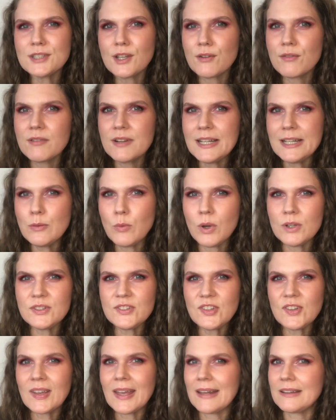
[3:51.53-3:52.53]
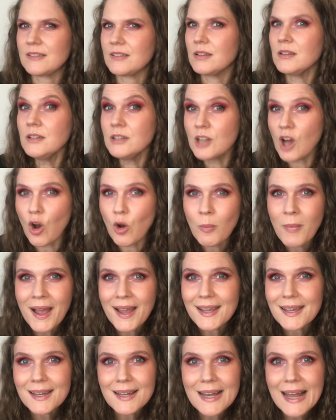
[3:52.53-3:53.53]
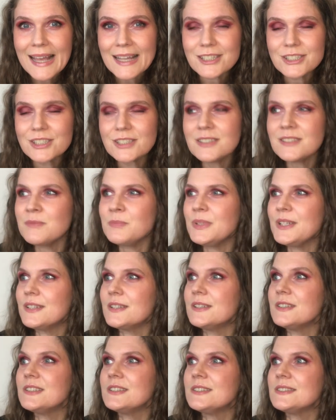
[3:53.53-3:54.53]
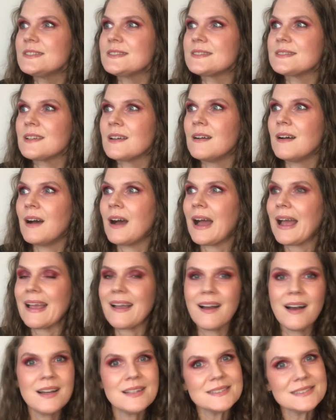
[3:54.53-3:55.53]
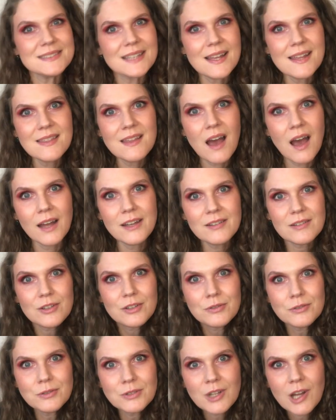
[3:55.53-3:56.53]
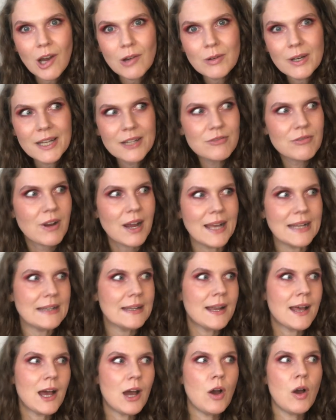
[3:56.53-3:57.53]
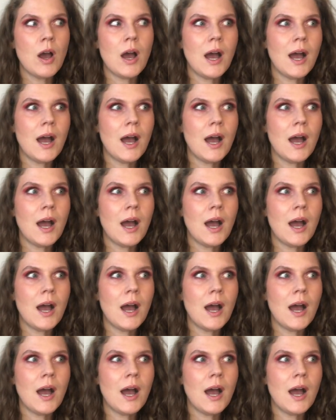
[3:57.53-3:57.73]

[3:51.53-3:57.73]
really want to get to know my collection because I can't say that I do know it right now.